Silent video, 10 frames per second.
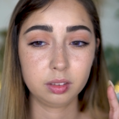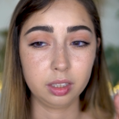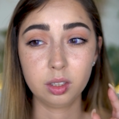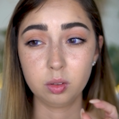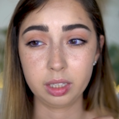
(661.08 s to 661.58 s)

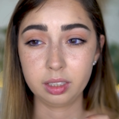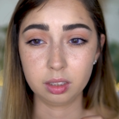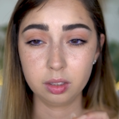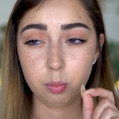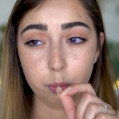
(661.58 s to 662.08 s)
you know, like a
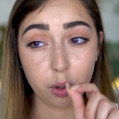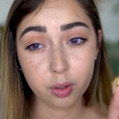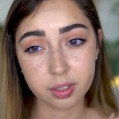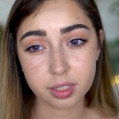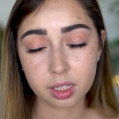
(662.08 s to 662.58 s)
little
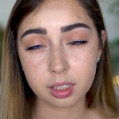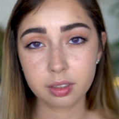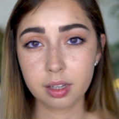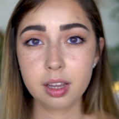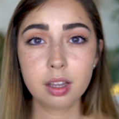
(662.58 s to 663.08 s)
bonus
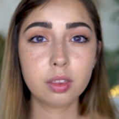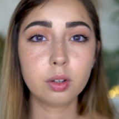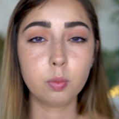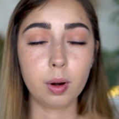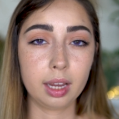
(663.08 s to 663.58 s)
thing,
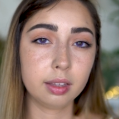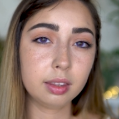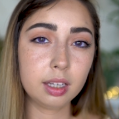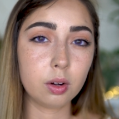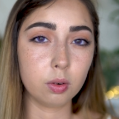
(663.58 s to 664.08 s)
the way
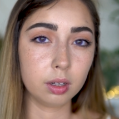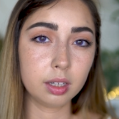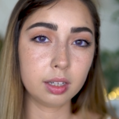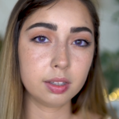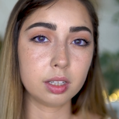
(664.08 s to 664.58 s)
that they
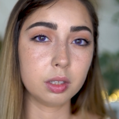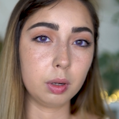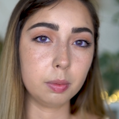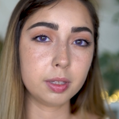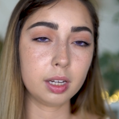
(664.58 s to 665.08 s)
organize their
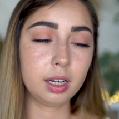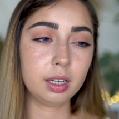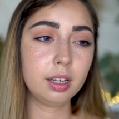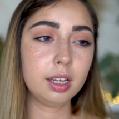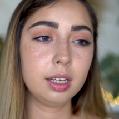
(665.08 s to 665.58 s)

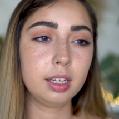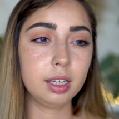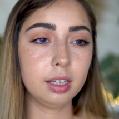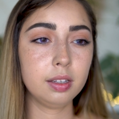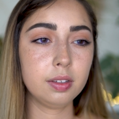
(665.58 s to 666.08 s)
website
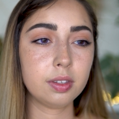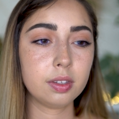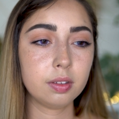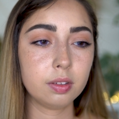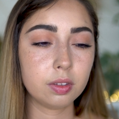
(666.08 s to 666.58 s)

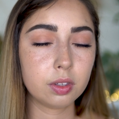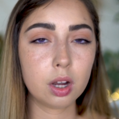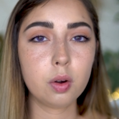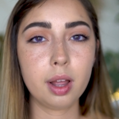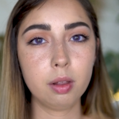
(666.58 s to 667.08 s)
is
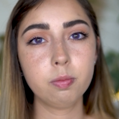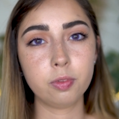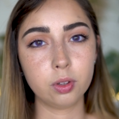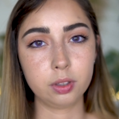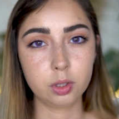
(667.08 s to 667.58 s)
so
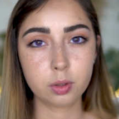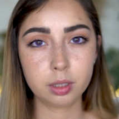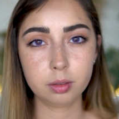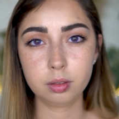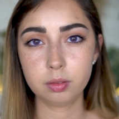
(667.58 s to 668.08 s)
helpful. You
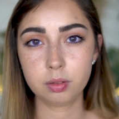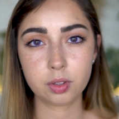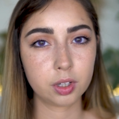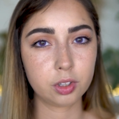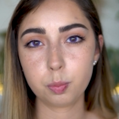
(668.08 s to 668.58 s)
can
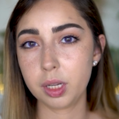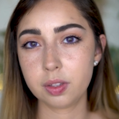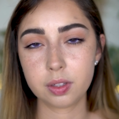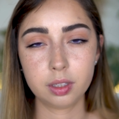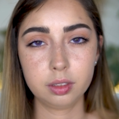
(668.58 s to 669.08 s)
search
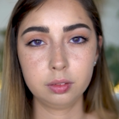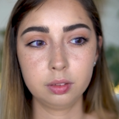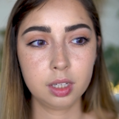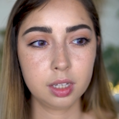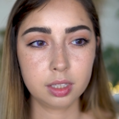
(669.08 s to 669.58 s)
based
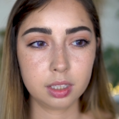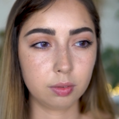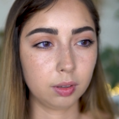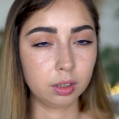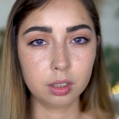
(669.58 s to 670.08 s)
on
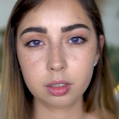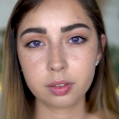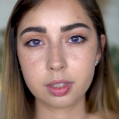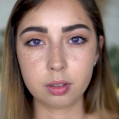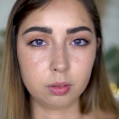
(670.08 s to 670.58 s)
different
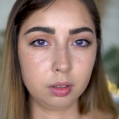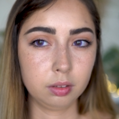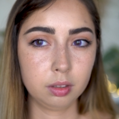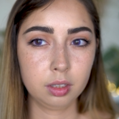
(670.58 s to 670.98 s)
looks, different